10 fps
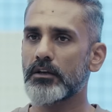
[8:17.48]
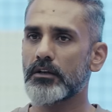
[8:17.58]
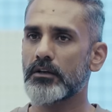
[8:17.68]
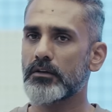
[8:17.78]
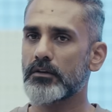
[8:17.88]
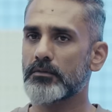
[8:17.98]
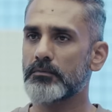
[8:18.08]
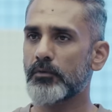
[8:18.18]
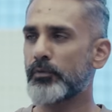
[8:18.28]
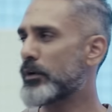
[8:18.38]
Uh,
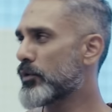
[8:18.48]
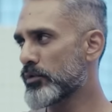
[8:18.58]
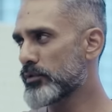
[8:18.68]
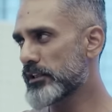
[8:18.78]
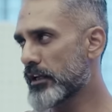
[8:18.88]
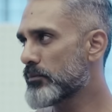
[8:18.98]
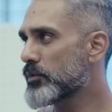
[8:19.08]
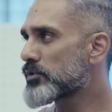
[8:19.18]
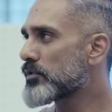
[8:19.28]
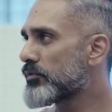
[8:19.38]
we don't do this
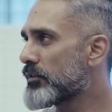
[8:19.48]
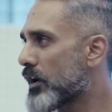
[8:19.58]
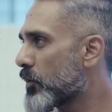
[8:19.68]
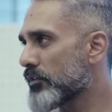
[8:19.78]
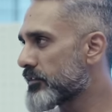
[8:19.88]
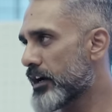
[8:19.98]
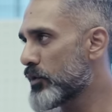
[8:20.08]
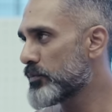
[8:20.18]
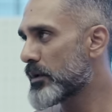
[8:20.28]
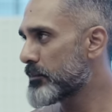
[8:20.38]
anymore. So we were out of that
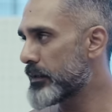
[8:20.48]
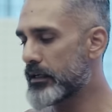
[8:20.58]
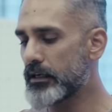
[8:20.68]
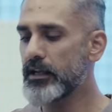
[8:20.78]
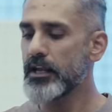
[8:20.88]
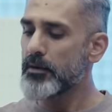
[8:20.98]
loop completely.